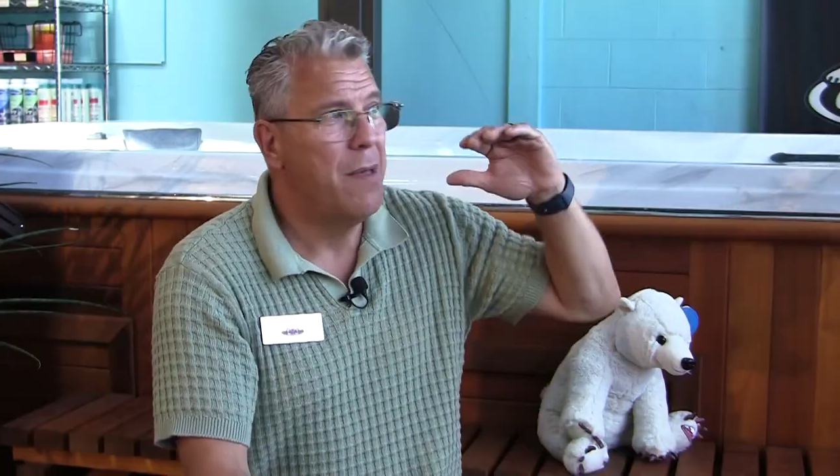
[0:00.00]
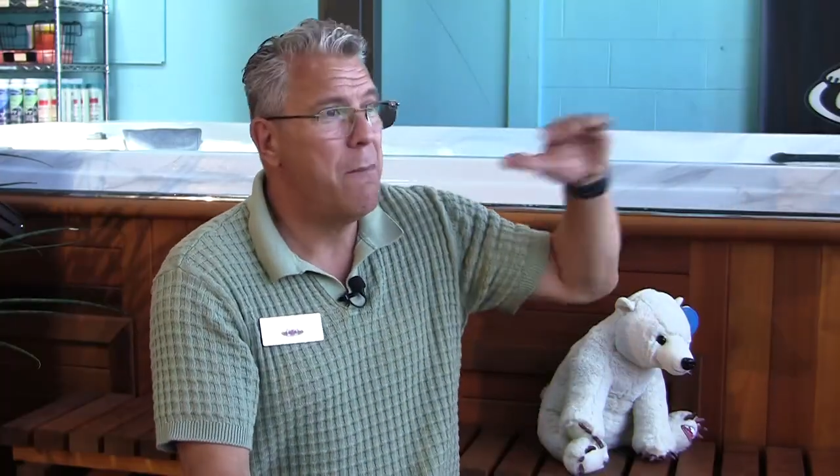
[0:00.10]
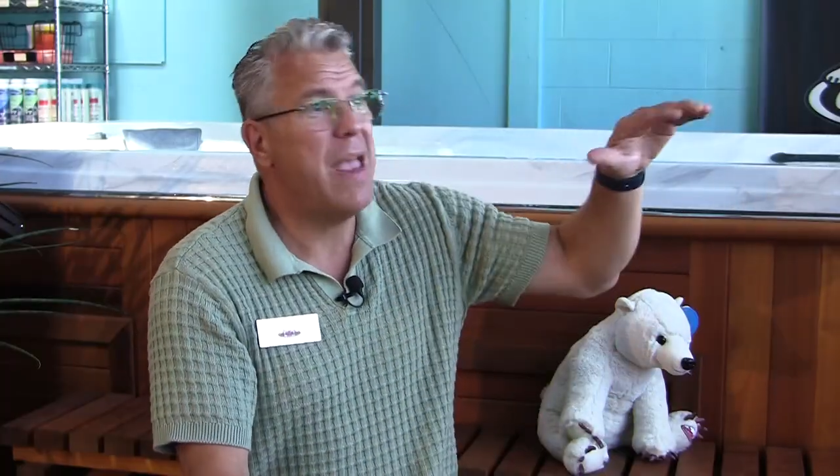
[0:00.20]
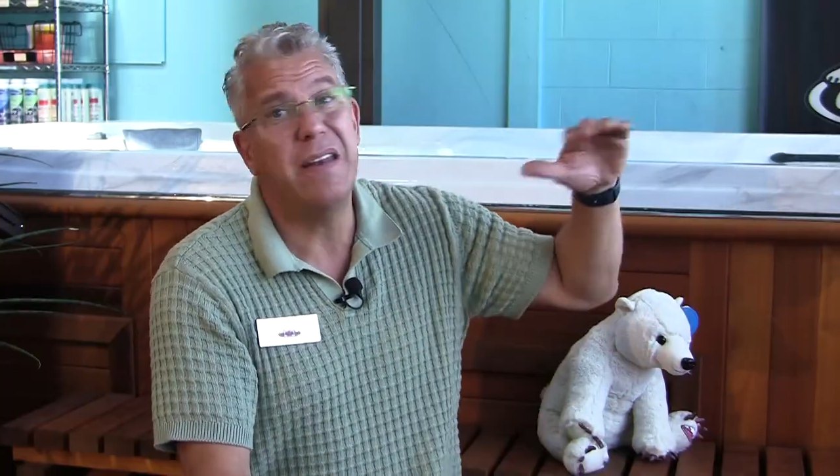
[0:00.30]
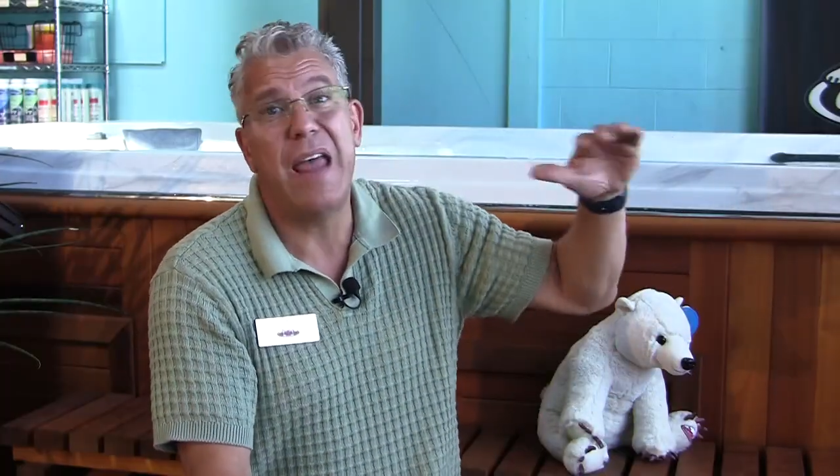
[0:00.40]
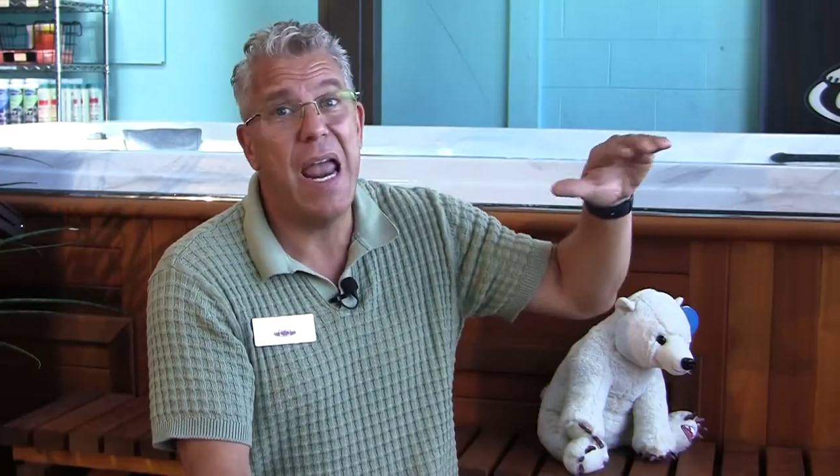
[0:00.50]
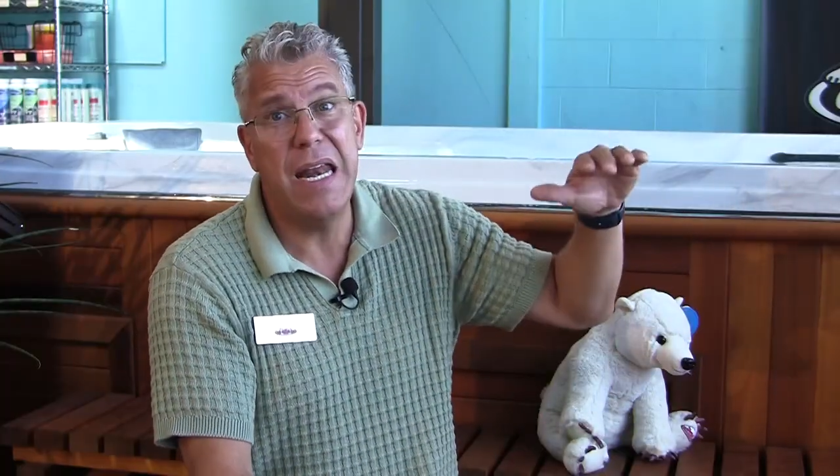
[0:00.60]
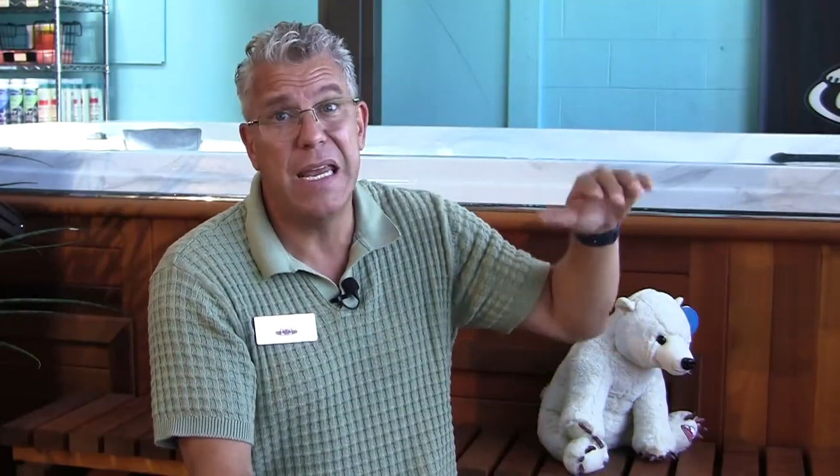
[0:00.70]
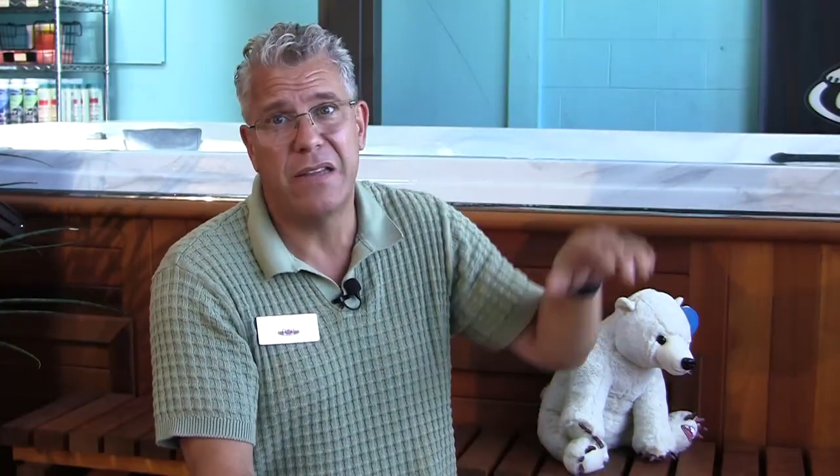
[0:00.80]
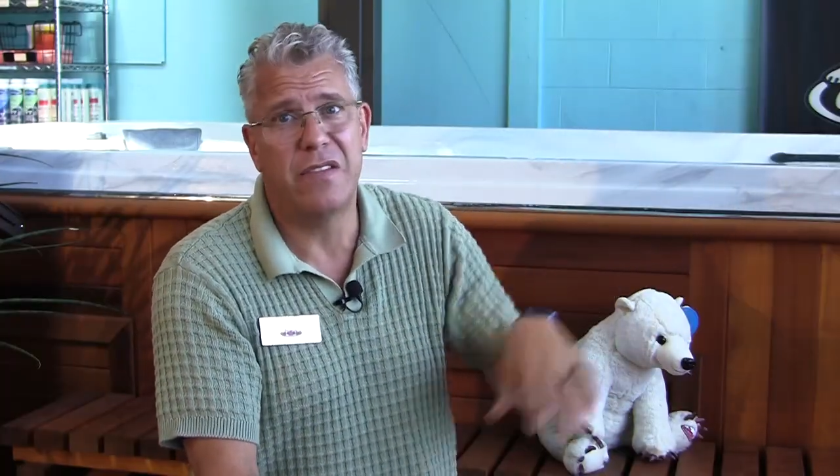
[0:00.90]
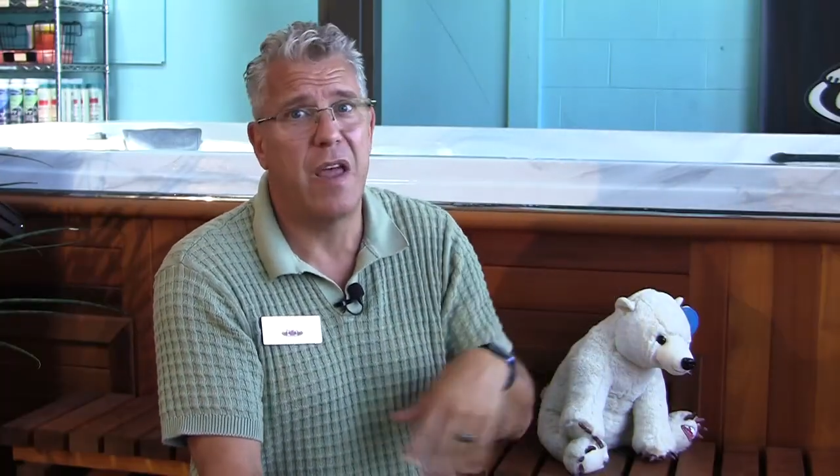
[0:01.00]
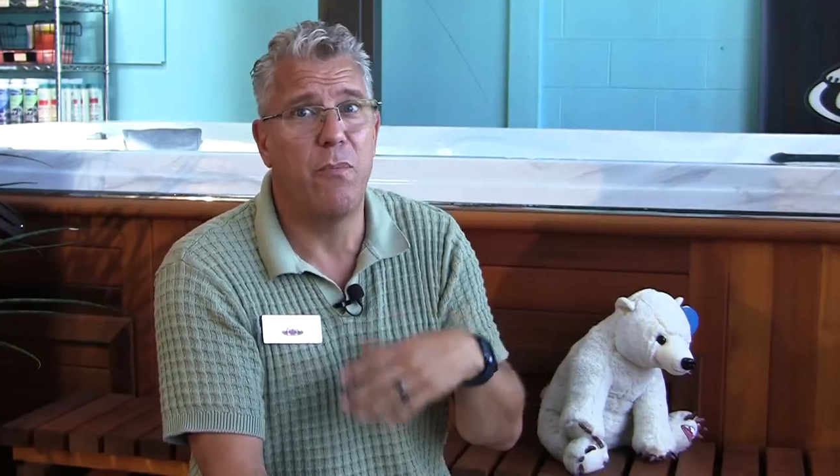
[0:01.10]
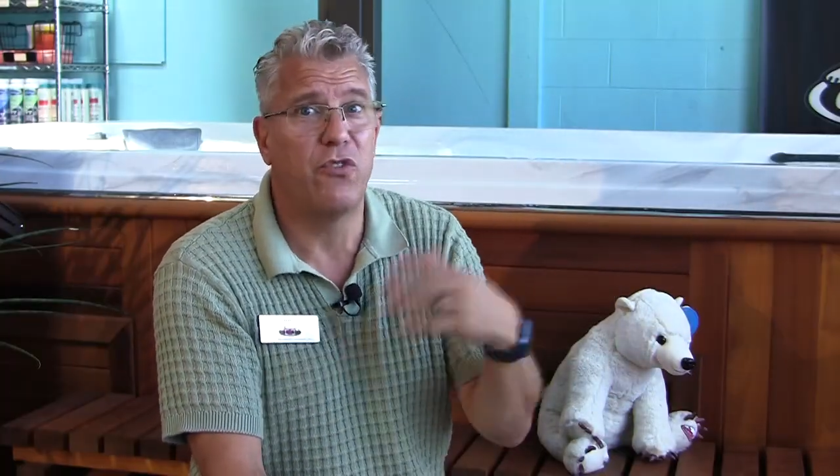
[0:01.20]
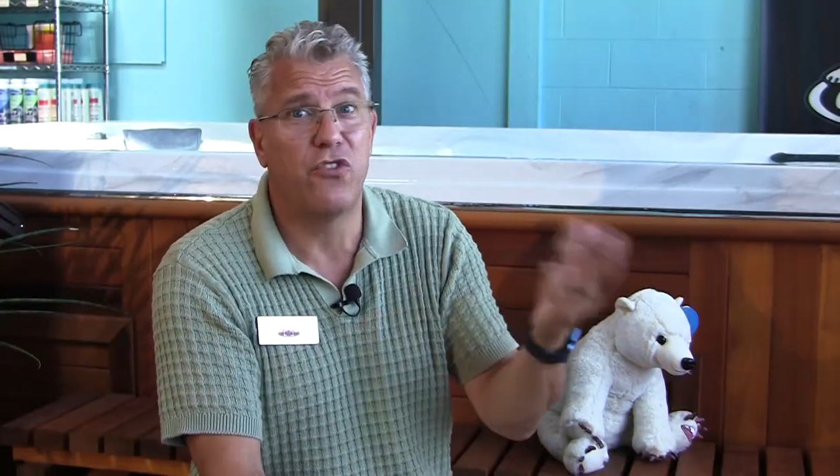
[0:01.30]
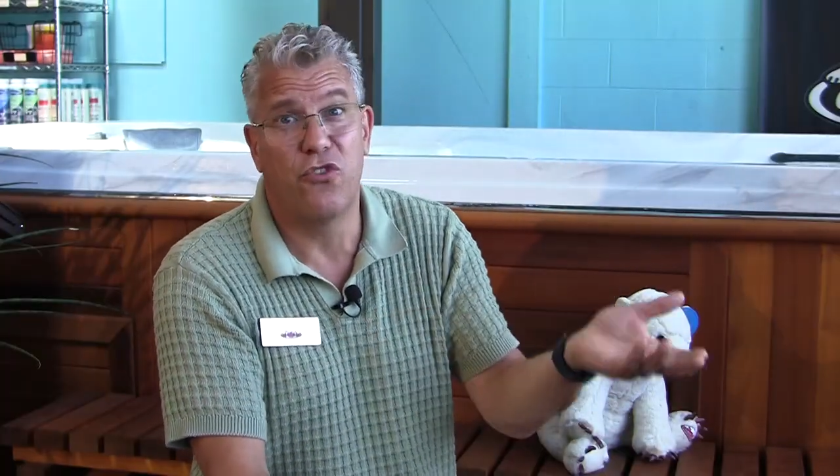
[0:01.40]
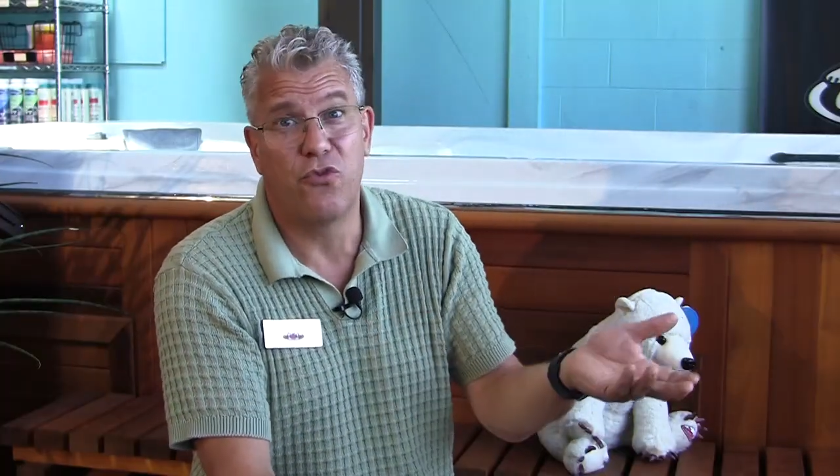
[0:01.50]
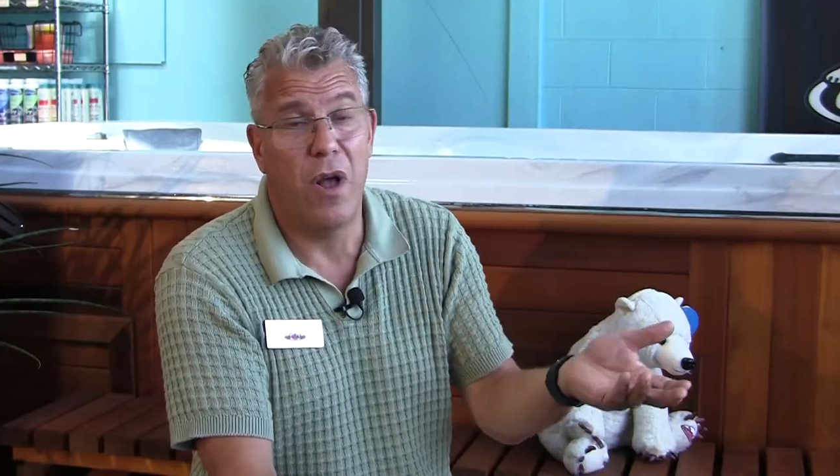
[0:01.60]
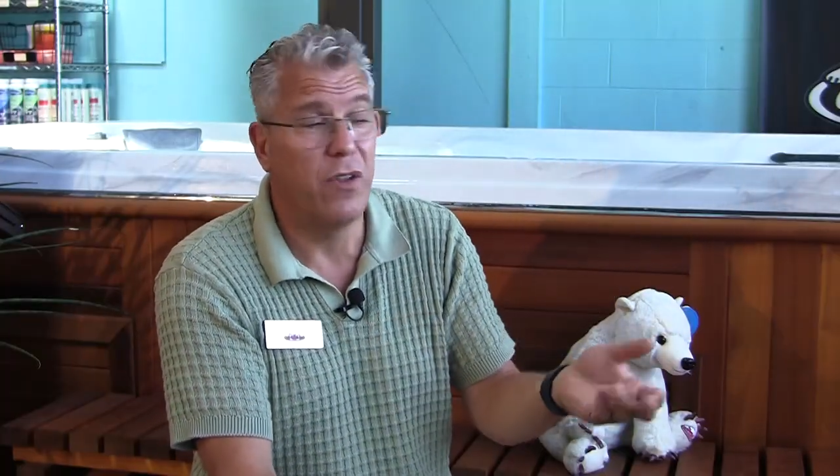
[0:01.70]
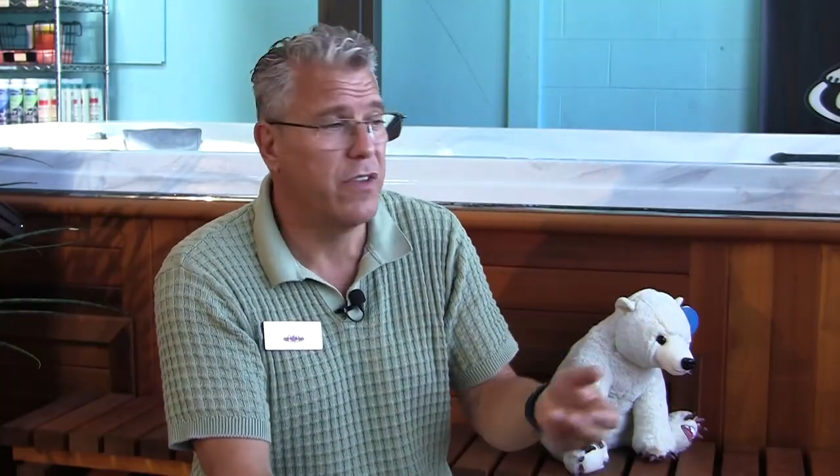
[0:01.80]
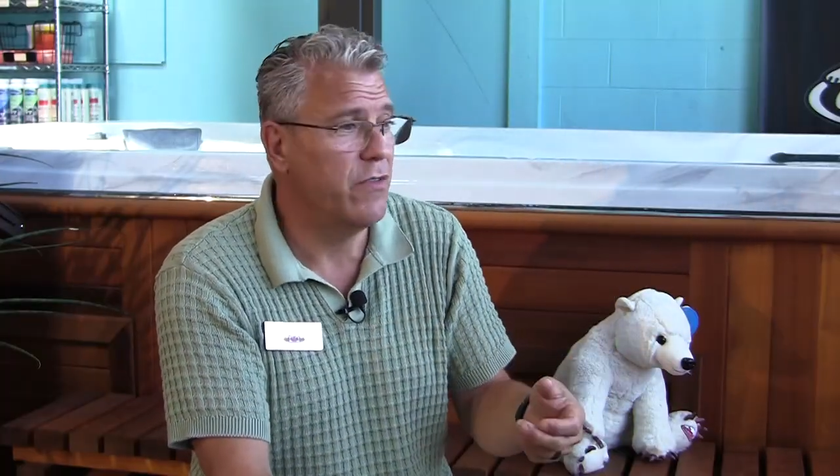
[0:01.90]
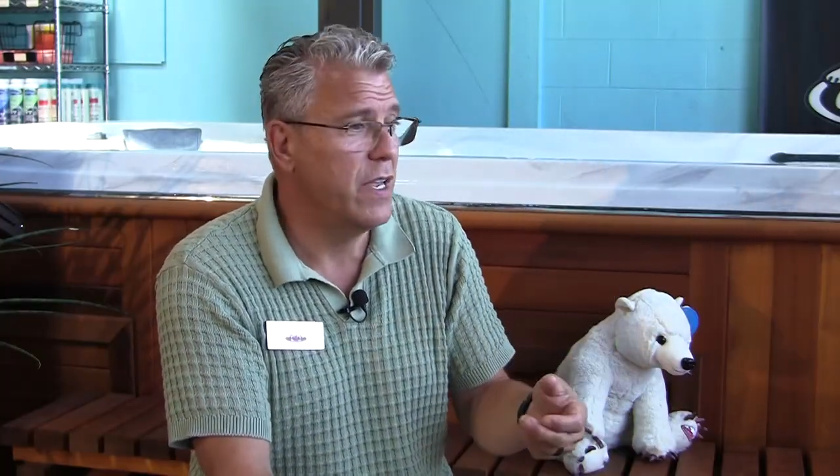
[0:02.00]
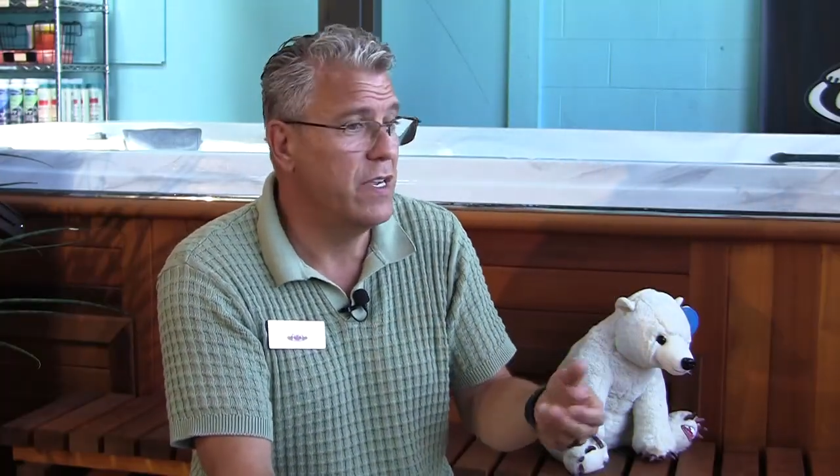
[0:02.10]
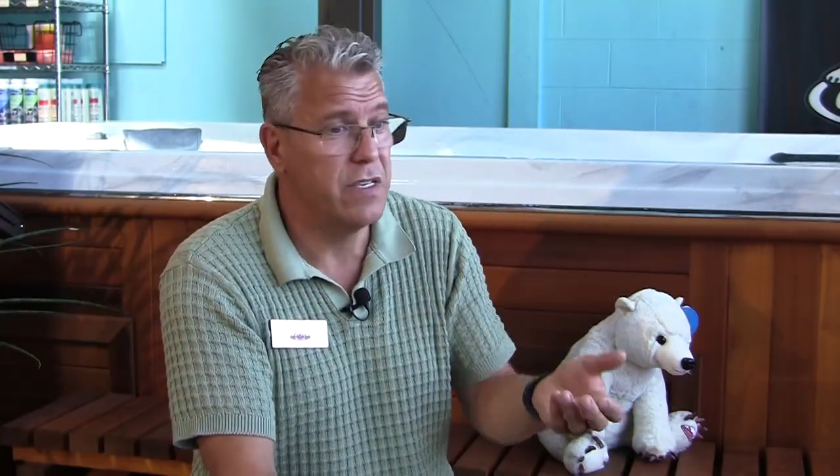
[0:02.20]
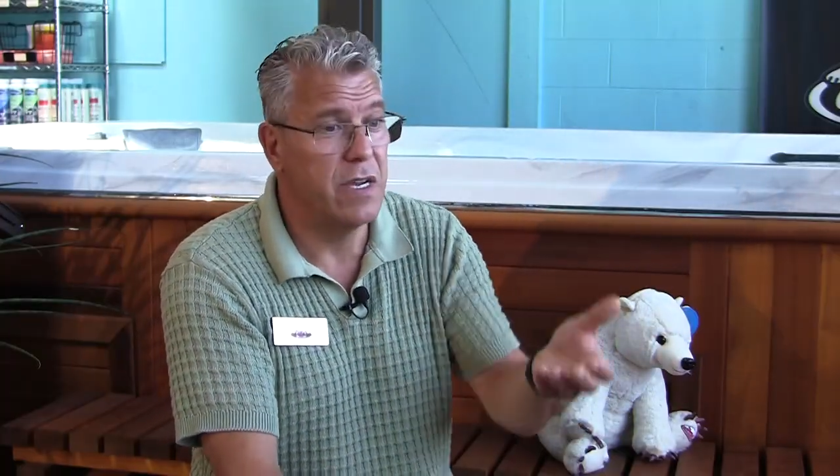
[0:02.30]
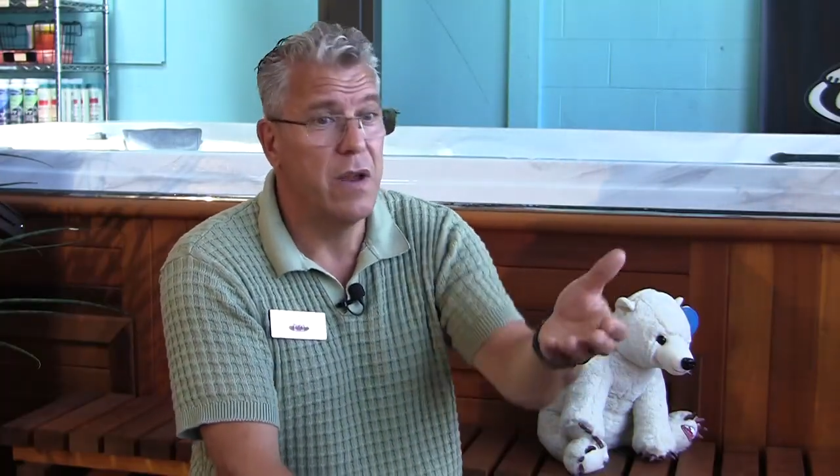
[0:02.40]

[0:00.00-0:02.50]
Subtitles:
Maintaining its temperature is relatively easy,